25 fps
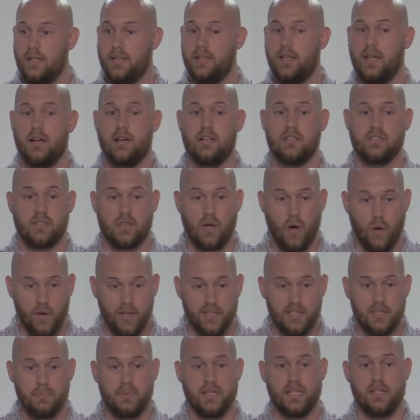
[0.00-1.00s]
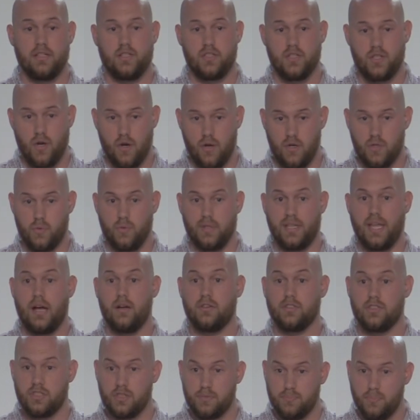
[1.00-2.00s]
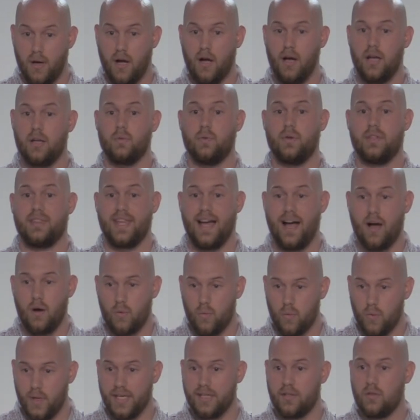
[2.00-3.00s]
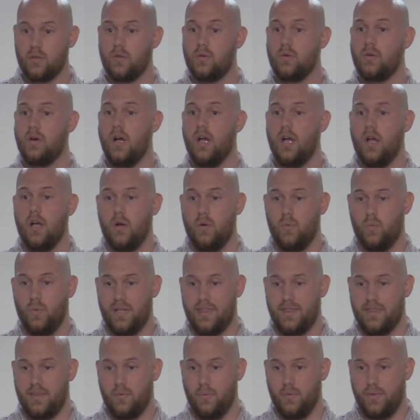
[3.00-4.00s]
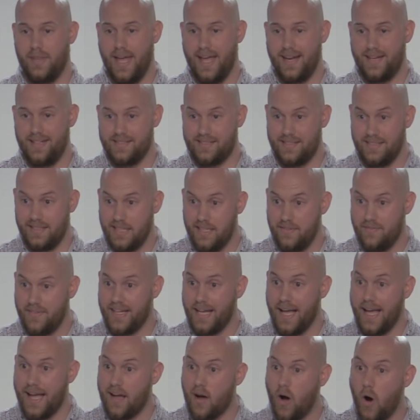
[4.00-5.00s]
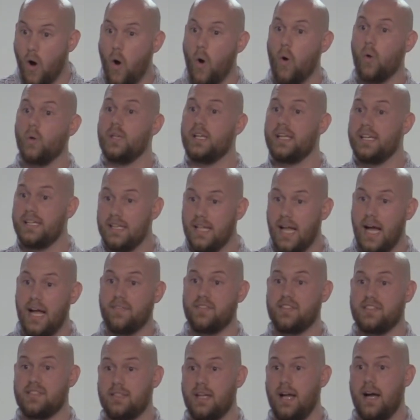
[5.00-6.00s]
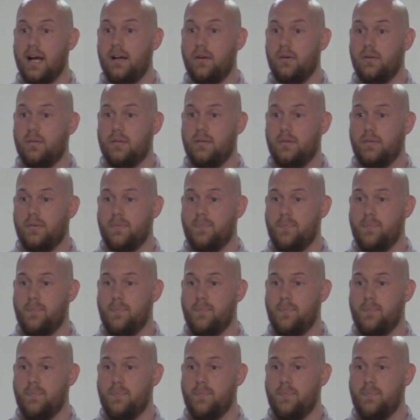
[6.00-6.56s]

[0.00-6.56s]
There is going to be a church without spot, without wrinkle, that is living a holy lifestyle.